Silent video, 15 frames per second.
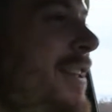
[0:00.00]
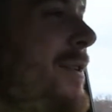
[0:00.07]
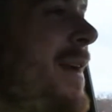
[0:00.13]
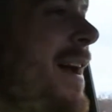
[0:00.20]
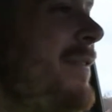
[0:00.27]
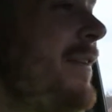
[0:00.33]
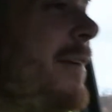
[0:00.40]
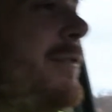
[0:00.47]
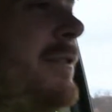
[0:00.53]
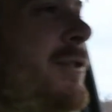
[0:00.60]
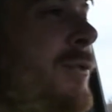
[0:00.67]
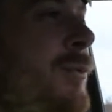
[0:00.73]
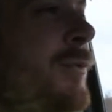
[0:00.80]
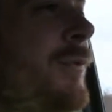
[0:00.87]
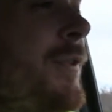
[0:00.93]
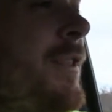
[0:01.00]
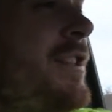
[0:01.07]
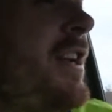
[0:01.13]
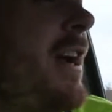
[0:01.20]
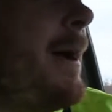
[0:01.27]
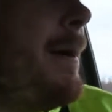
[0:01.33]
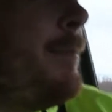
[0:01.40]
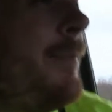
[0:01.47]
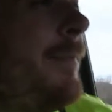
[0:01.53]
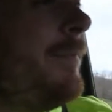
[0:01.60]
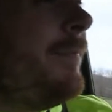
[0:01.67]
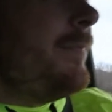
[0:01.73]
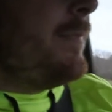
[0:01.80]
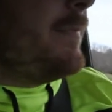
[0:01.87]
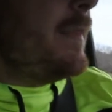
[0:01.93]
you have every tool for the job?
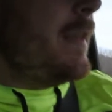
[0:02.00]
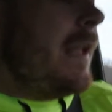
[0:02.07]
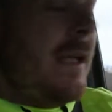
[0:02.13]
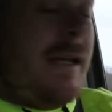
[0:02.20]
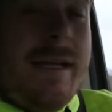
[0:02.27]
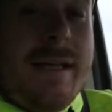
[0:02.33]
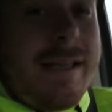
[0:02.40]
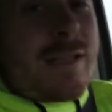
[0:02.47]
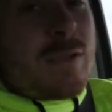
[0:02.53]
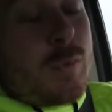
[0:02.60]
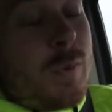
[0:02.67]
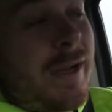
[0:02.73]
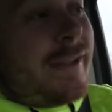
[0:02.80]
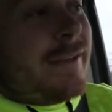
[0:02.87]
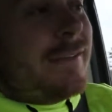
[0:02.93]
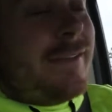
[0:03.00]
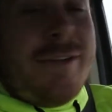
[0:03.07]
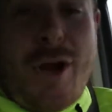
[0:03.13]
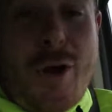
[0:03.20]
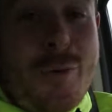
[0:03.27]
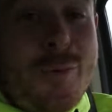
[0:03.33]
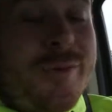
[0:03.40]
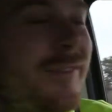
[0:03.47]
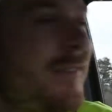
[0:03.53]
And guess what? You don't.